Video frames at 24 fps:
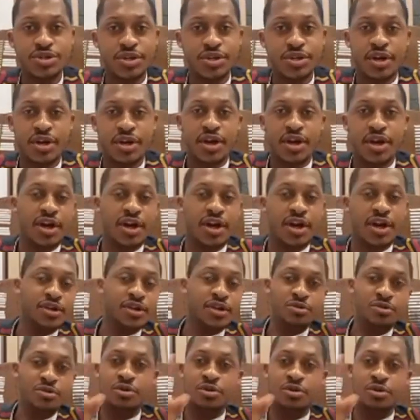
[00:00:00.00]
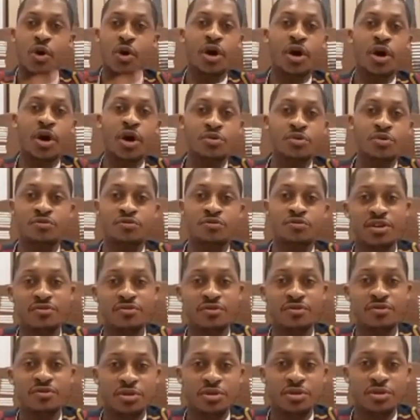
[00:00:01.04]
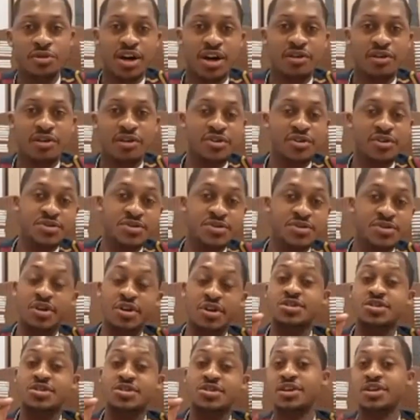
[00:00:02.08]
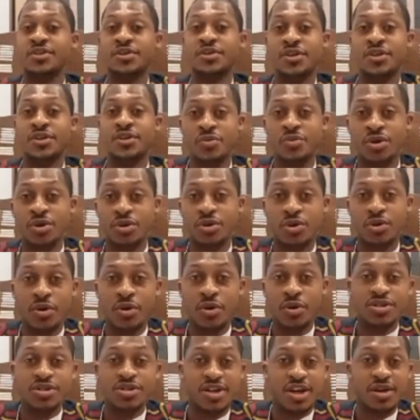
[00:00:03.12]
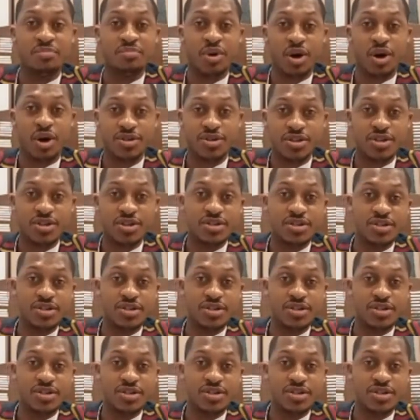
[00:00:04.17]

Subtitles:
You go and you fend for yourself. It is only together that we are going to get past this.